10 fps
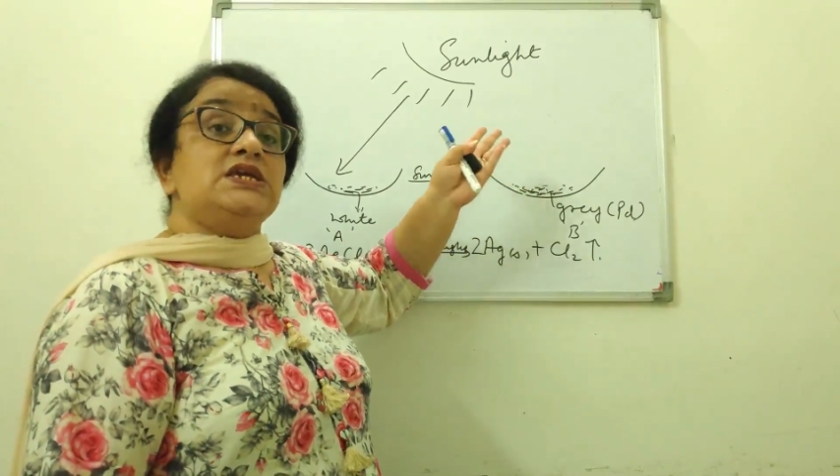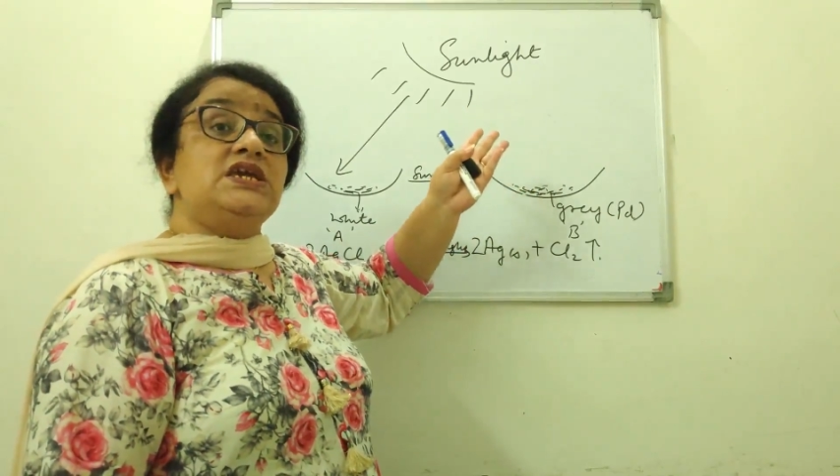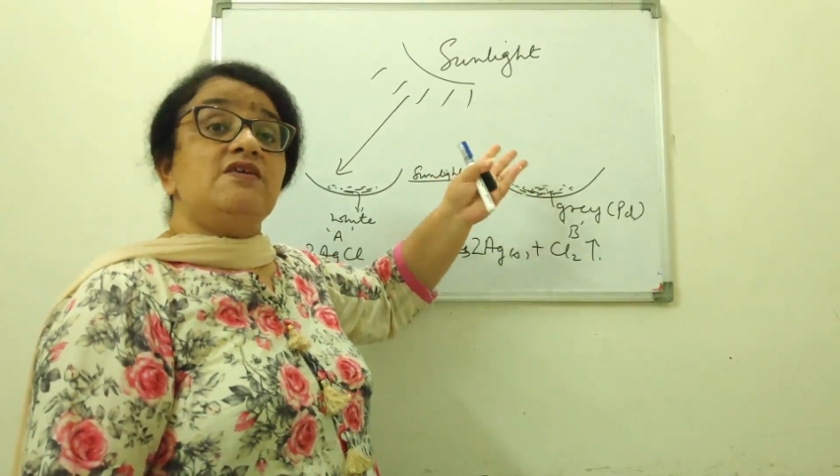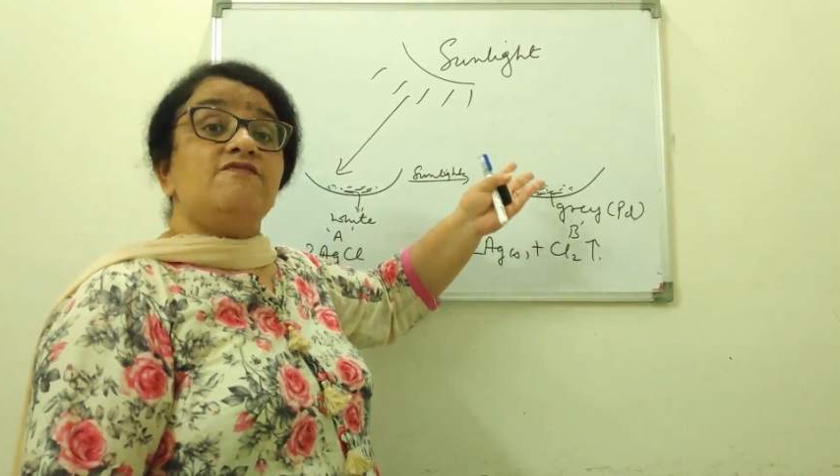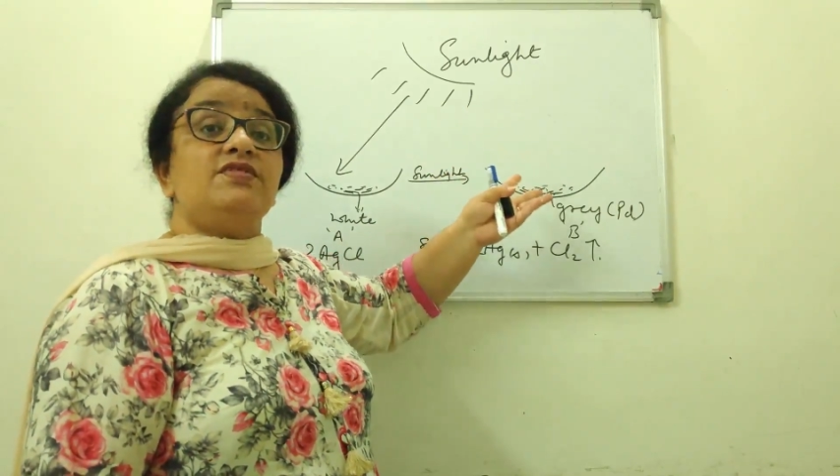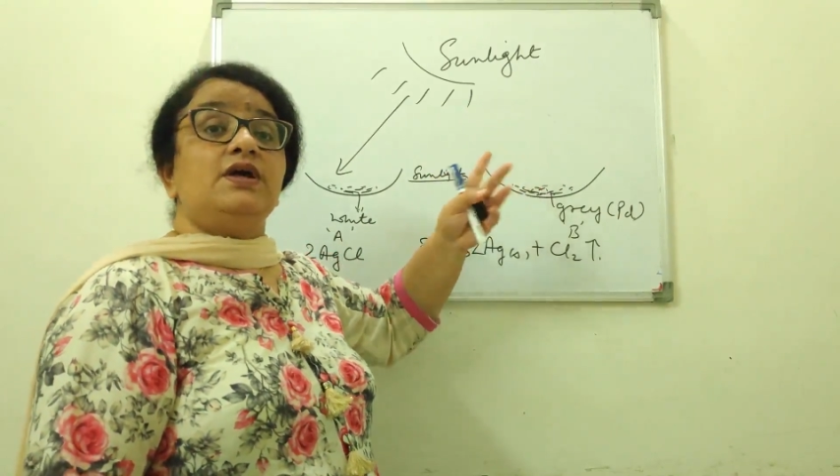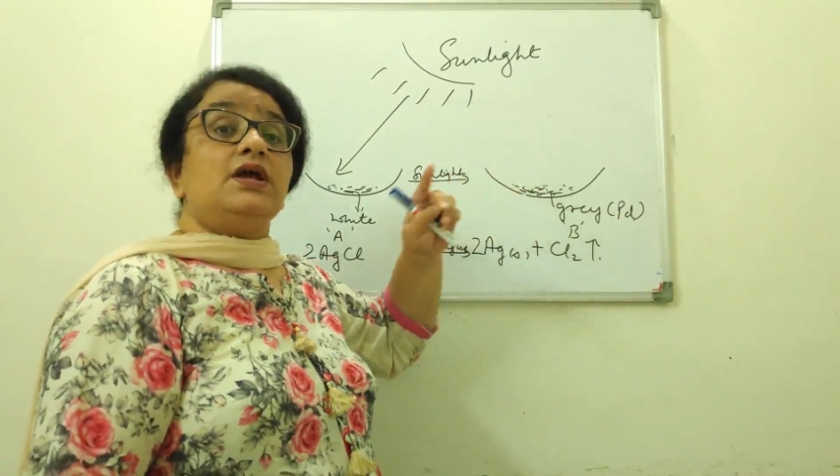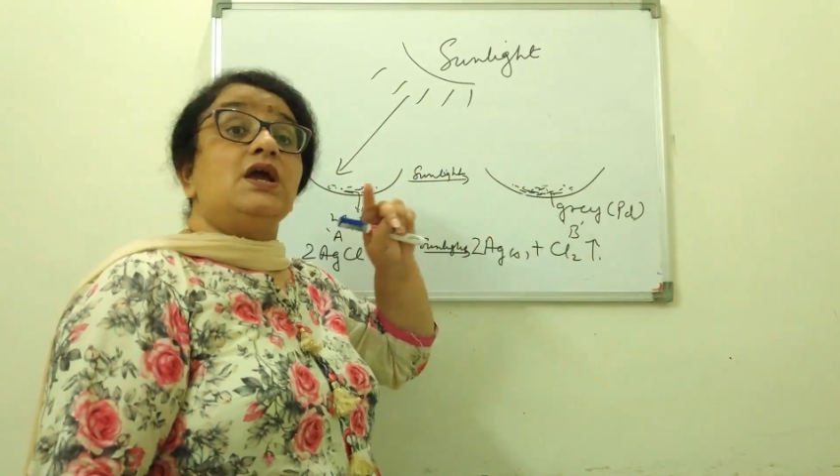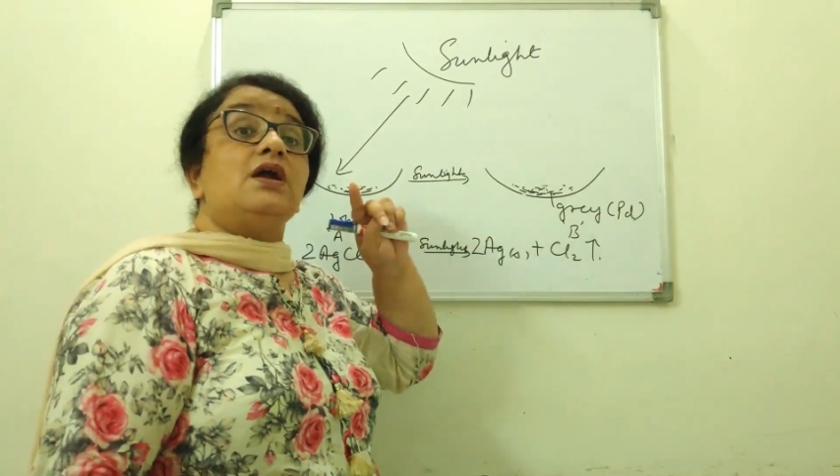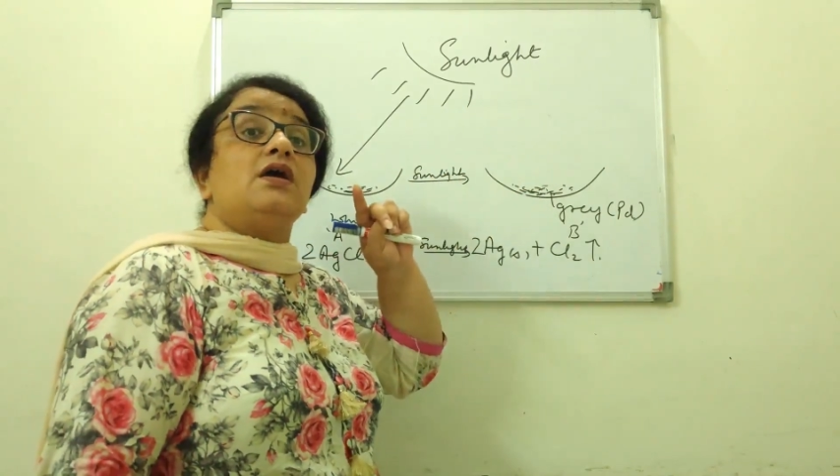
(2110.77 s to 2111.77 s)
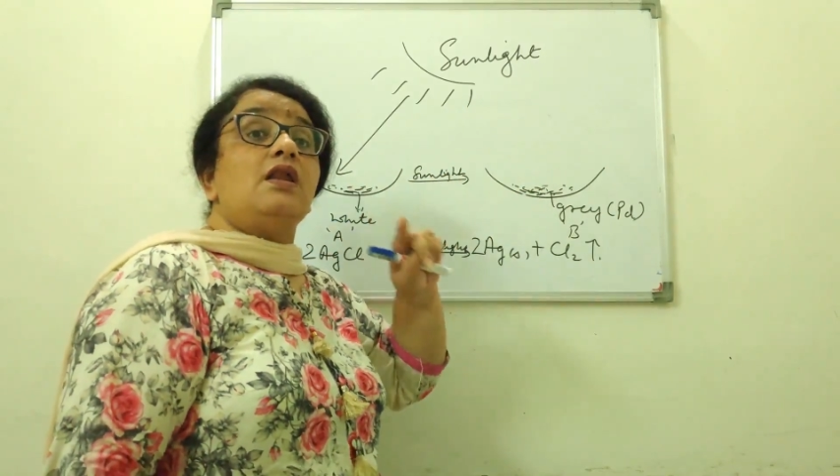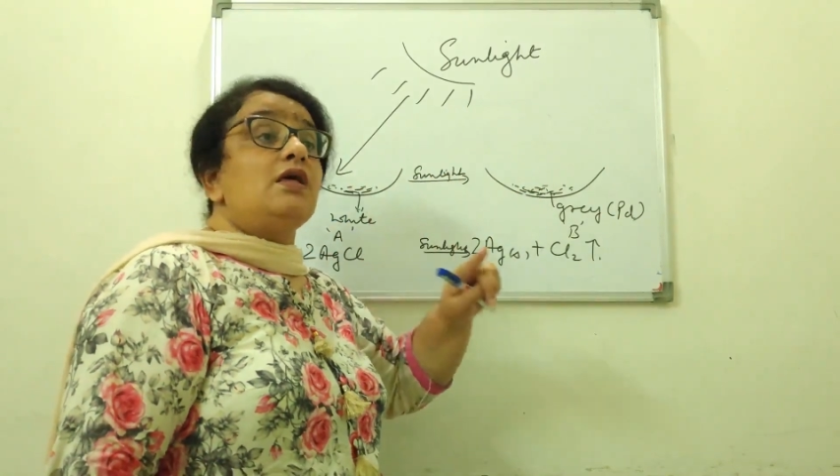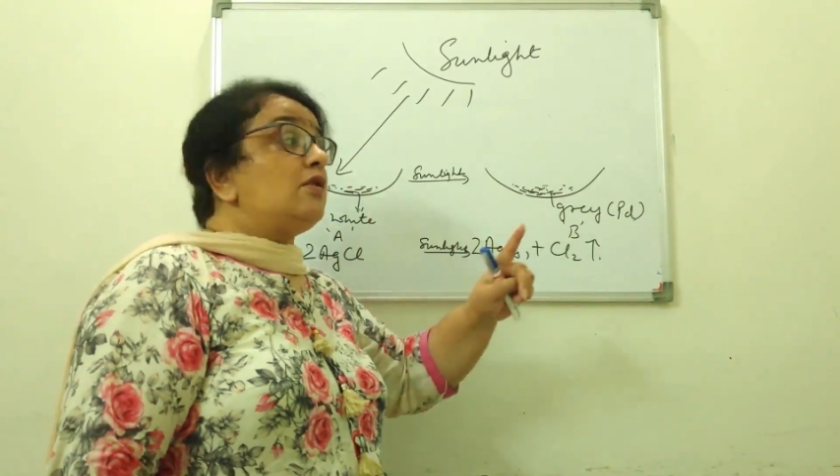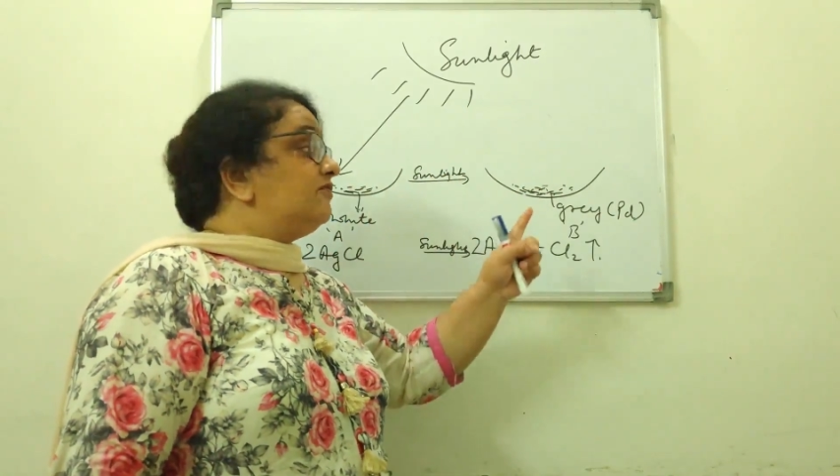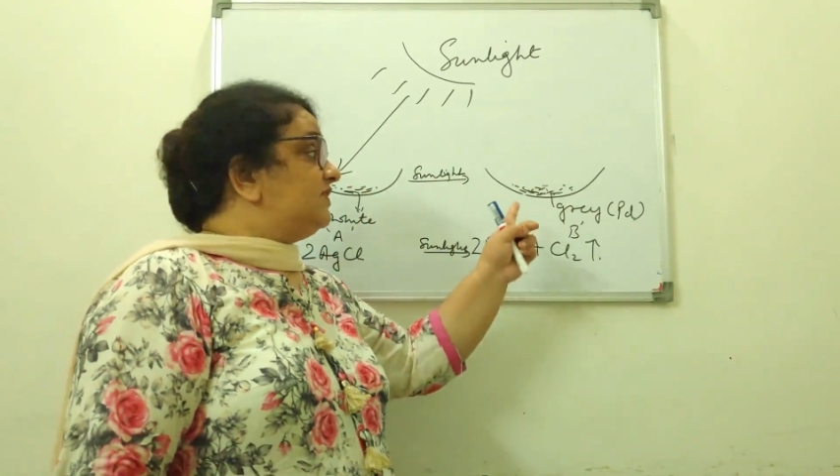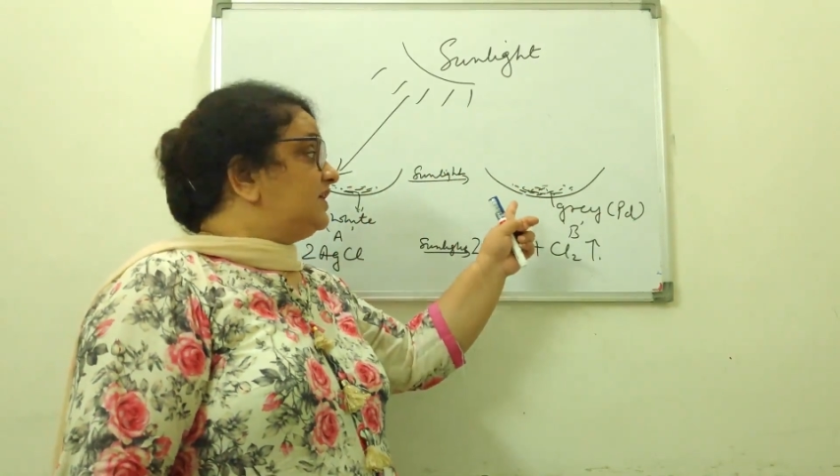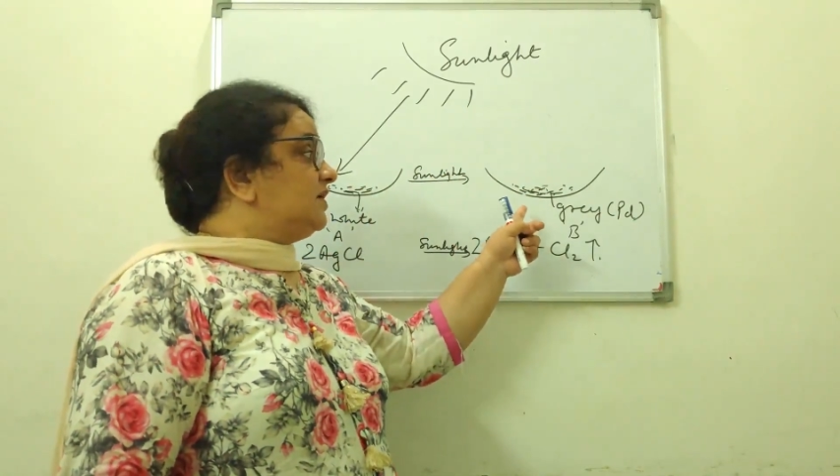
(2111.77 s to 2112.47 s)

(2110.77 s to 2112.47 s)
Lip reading: Give the color of